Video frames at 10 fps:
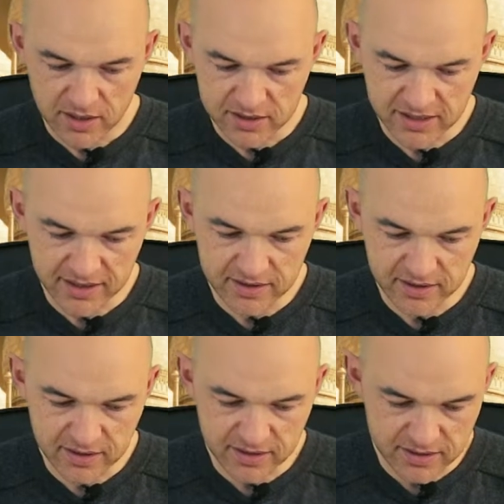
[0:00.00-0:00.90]

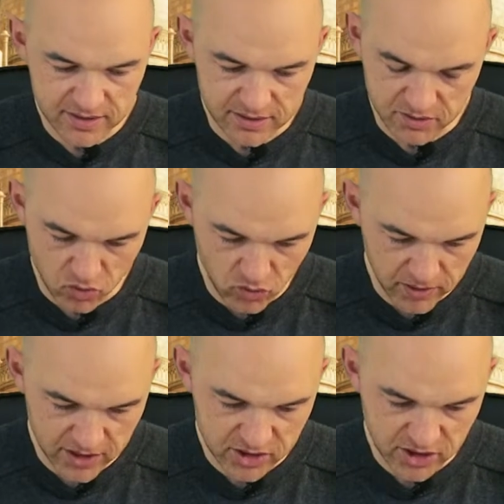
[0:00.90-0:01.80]
centered, there's more
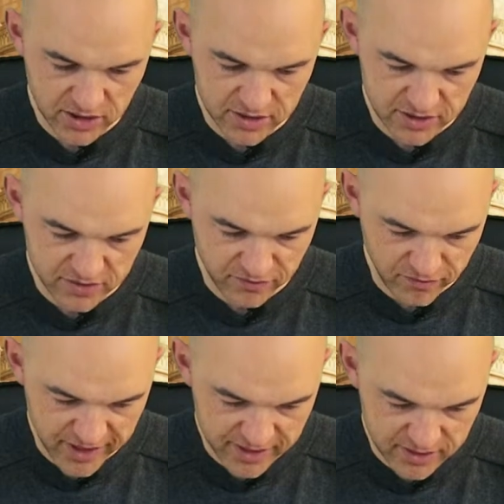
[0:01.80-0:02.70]
pleasure, there's
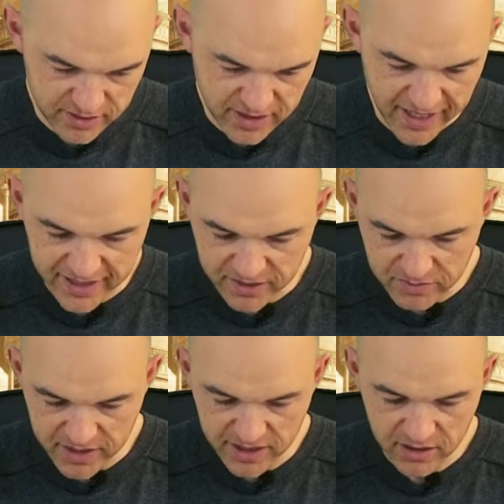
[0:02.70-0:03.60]
friend,
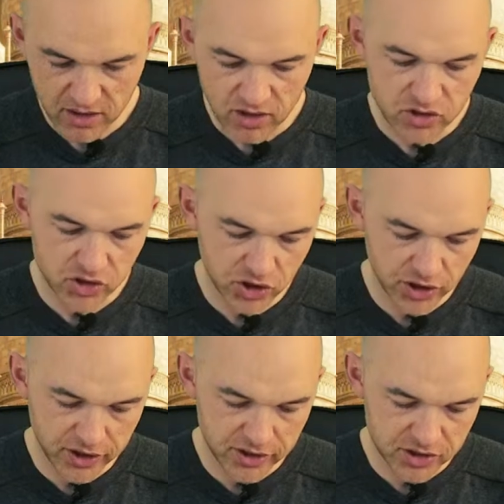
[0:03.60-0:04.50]
enemy,
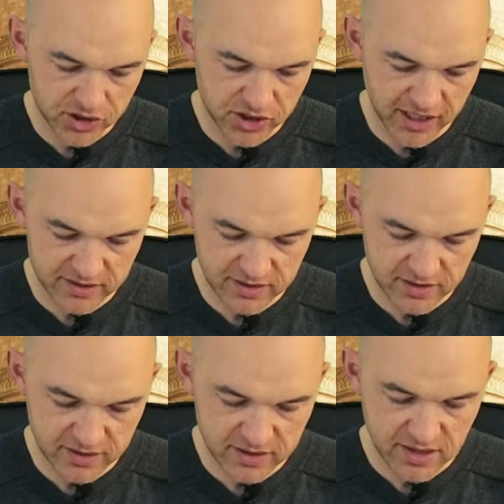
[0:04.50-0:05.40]
church
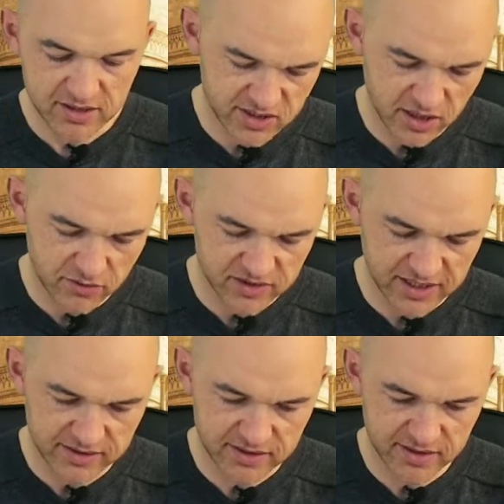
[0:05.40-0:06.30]
centered,
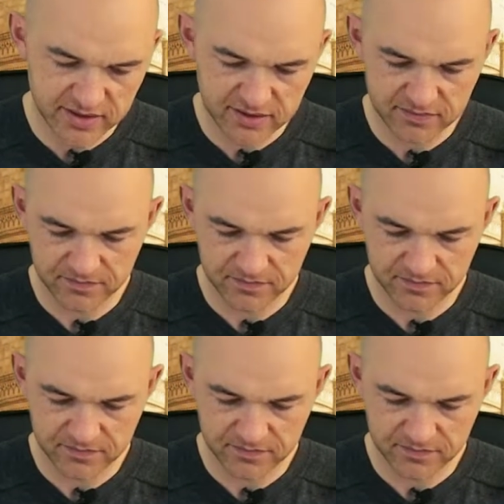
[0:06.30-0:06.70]
self-centered.